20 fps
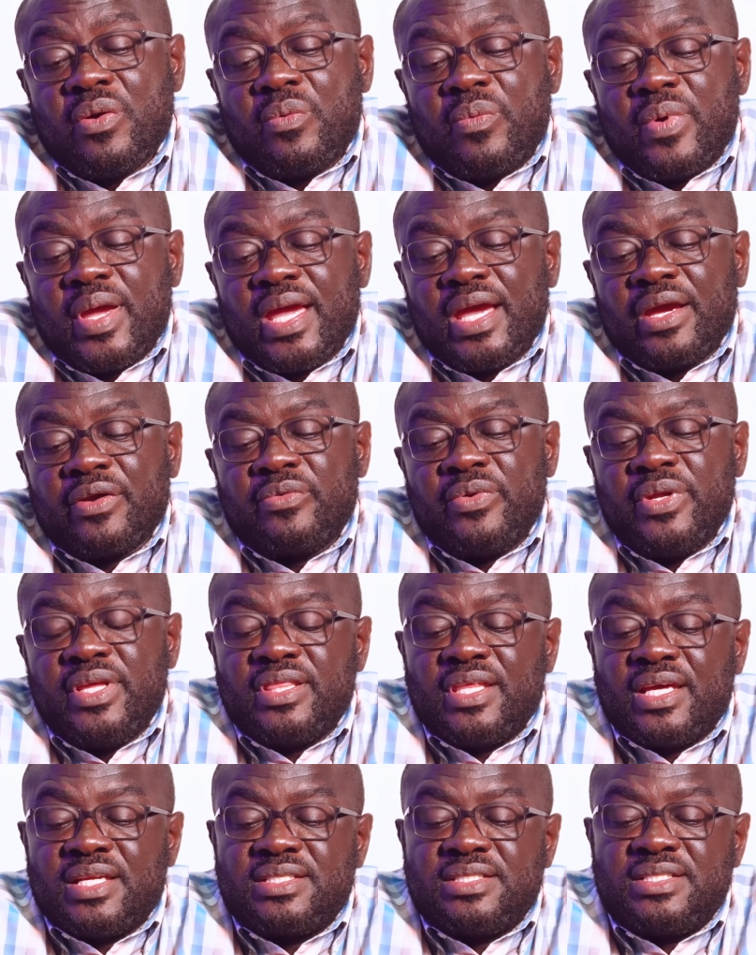will agree
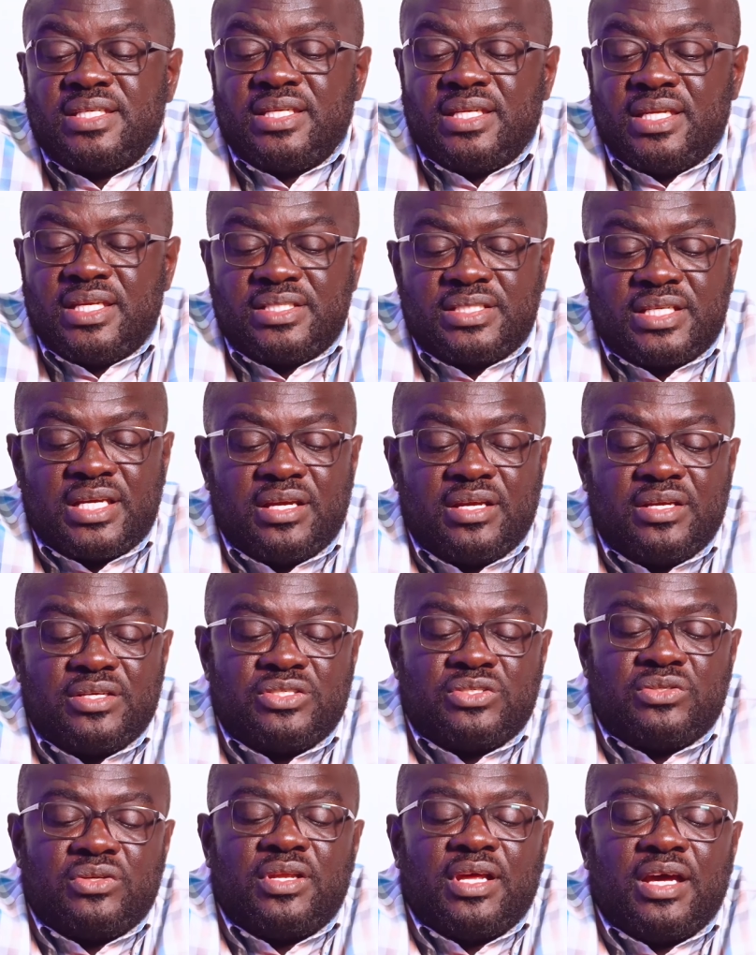that signature
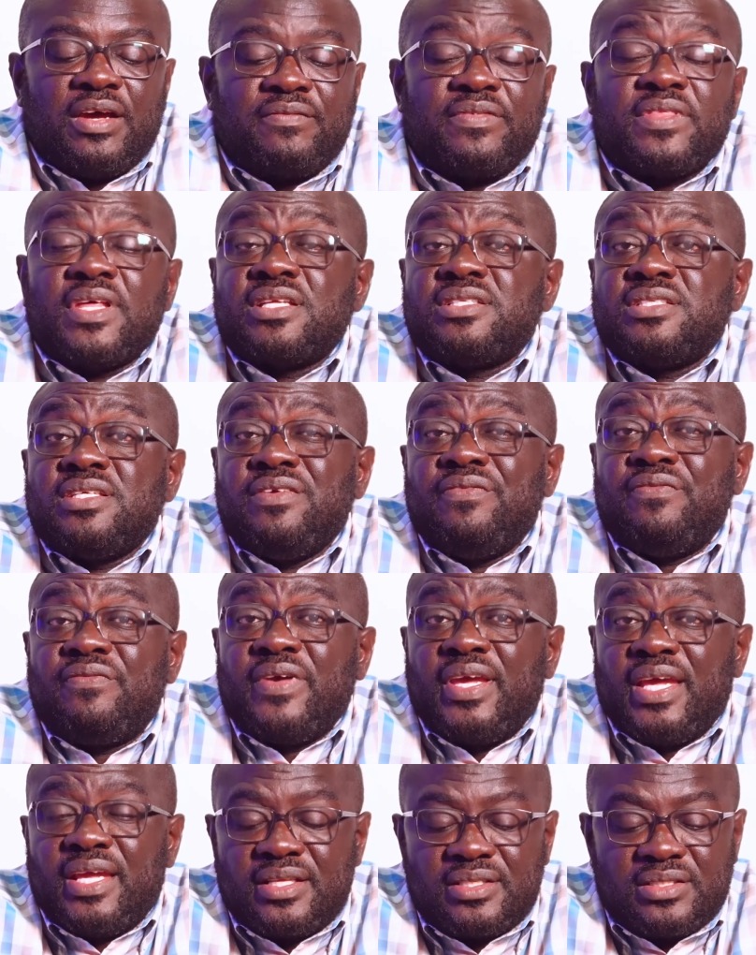should have that
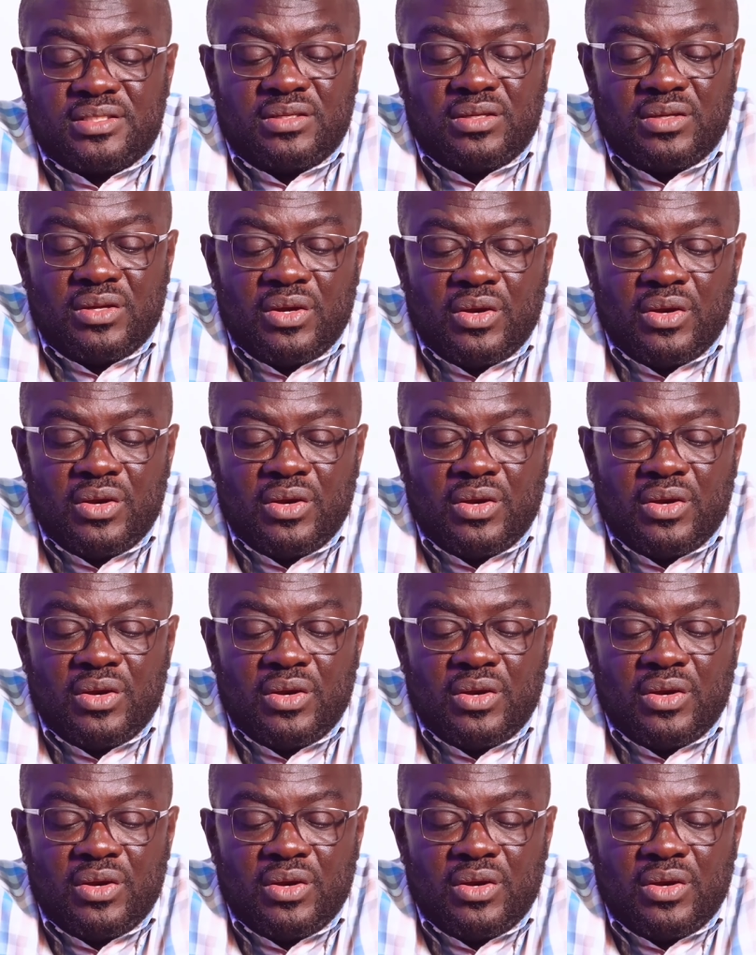effect,